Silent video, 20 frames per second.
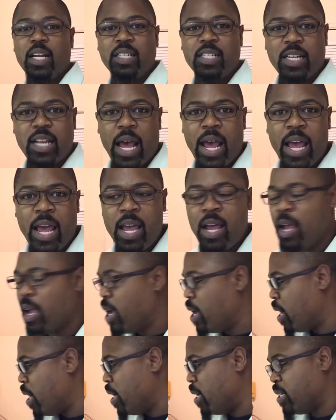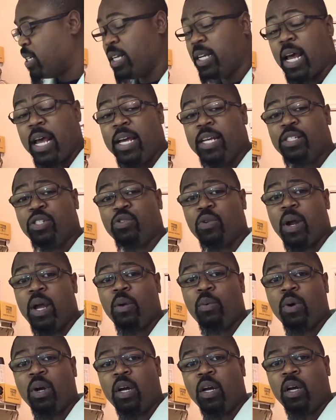Today's
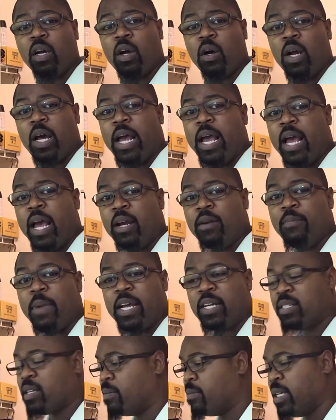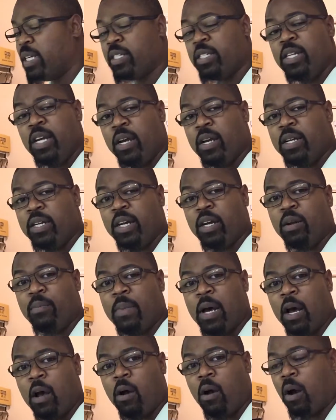drink, we're gonna go ahead and make something that's near and dear to
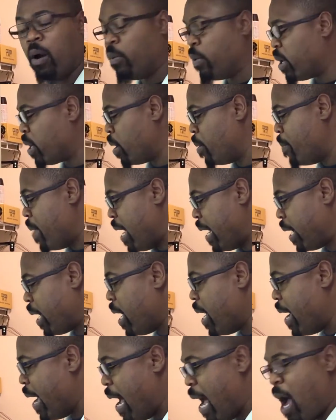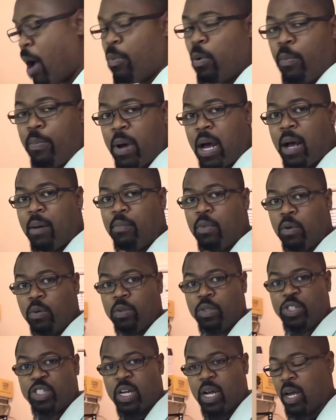my heart. We're gonna make Apple Pie
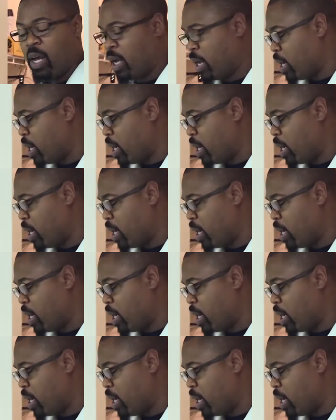Moonshine.